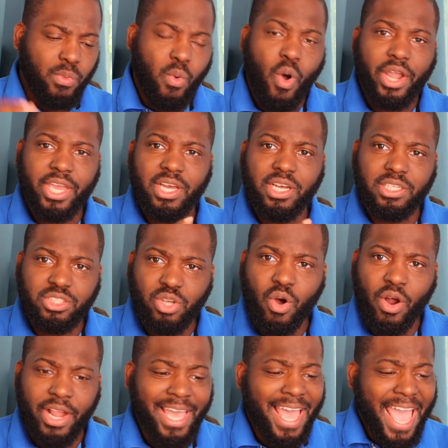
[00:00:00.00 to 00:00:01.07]
walking her
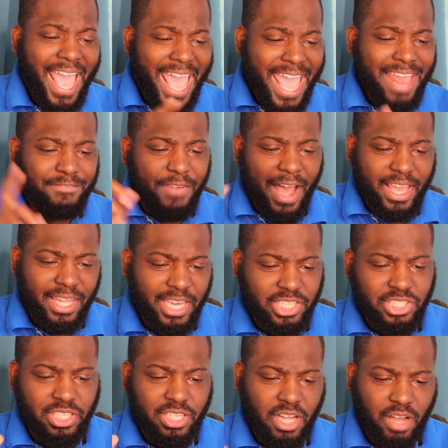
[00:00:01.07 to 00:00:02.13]
dog in
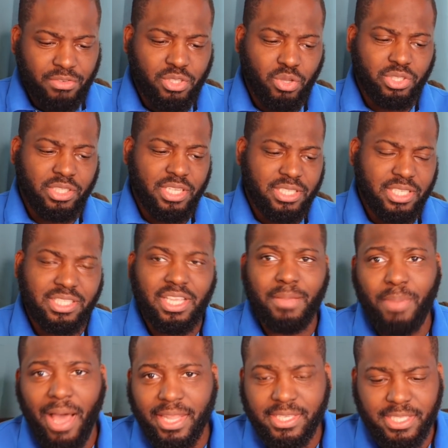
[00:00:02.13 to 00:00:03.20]
violation of social
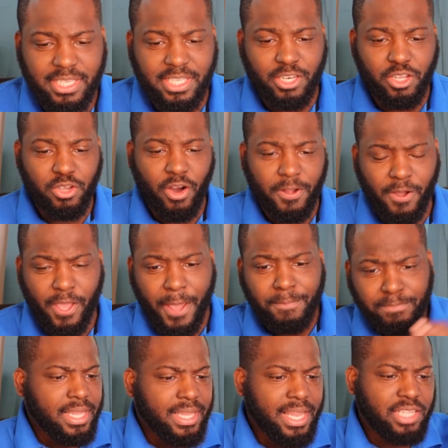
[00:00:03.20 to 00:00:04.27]
distancing policies in New York. Okay,
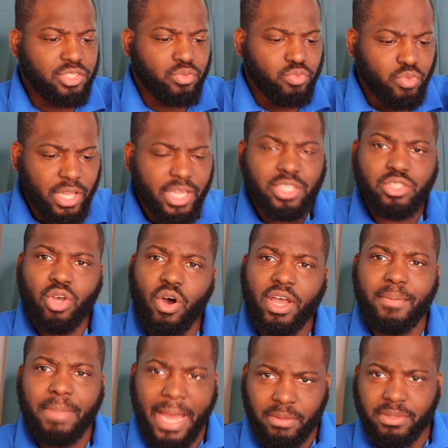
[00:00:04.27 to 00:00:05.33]
let's really
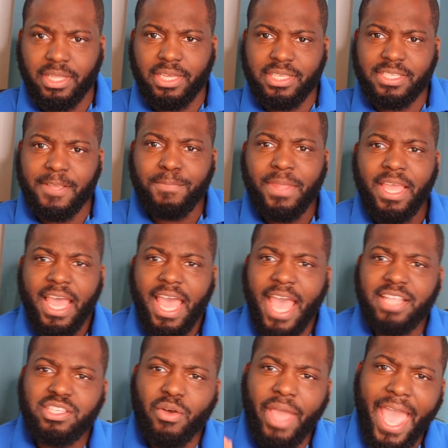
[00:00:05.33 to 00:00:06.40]
talk about this.
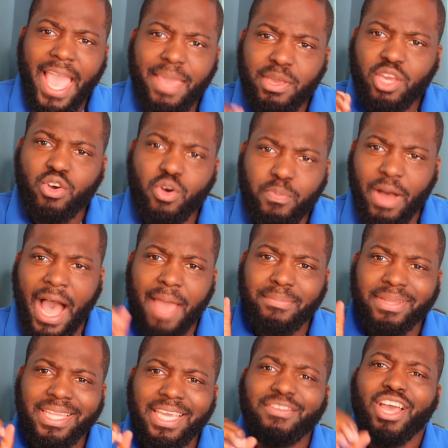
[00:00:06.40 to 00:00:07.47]
And so Amy Cooper, I
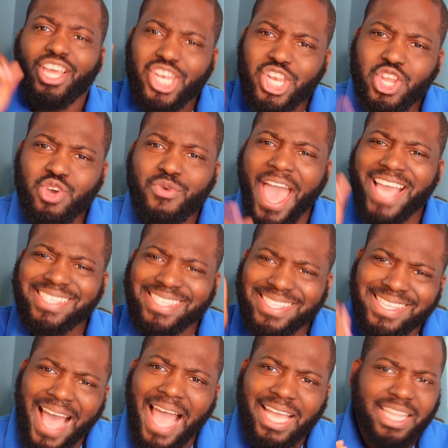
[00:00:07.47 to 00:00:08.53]
believe, knew
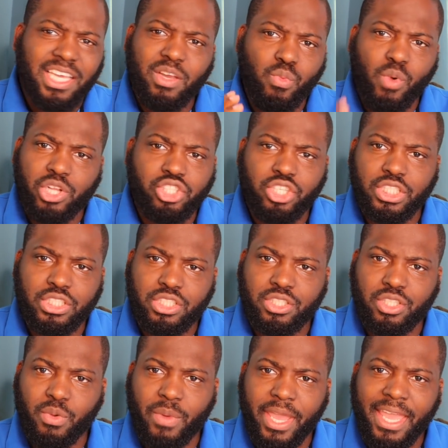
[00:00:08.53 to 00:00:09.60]
exactly what she's
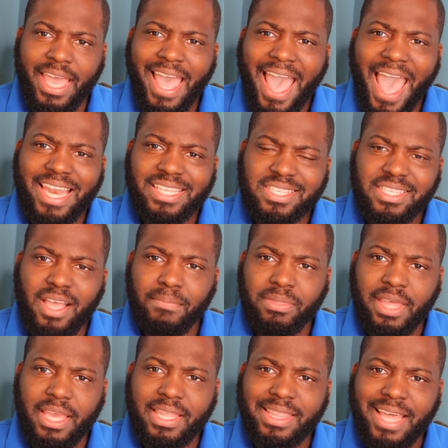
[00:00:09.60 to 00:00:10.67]
doing. And it's
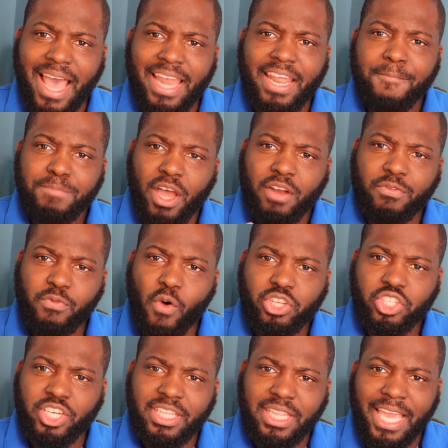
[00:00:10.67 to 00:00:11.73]
something that,
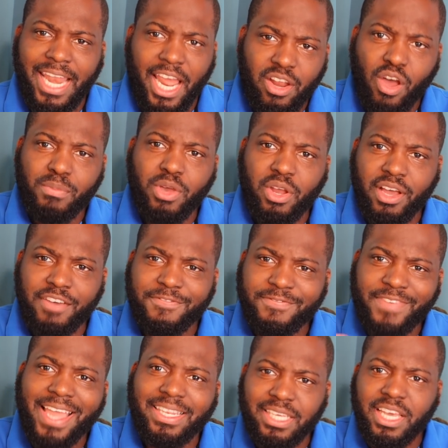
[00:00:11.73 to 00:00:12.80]
unfortunately, and I know I'm going to
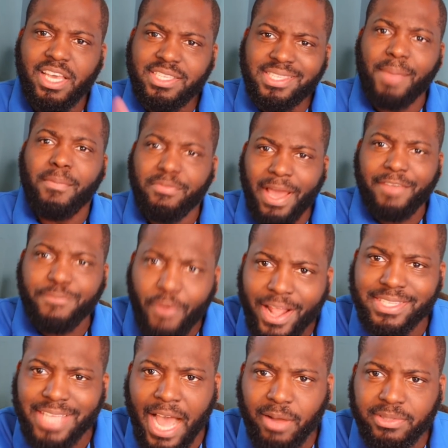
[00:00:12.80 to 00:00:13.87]
offend some of my
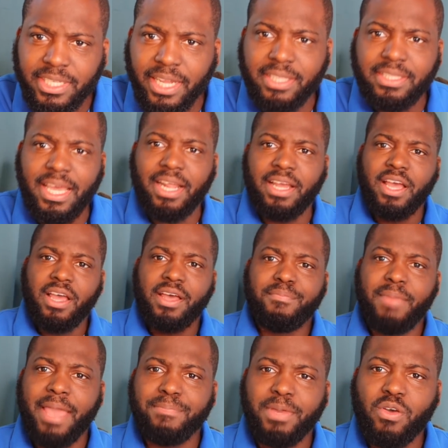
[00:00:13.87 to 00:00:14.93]
friends out there that
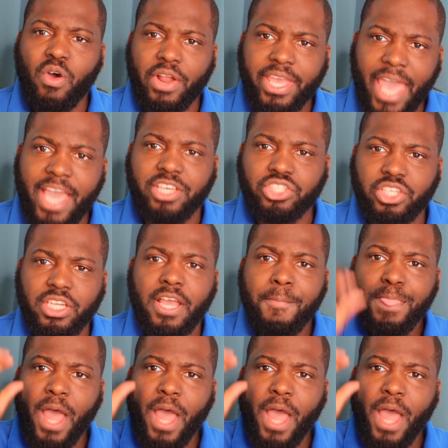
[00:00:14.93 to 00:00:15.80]
might be Caucasian,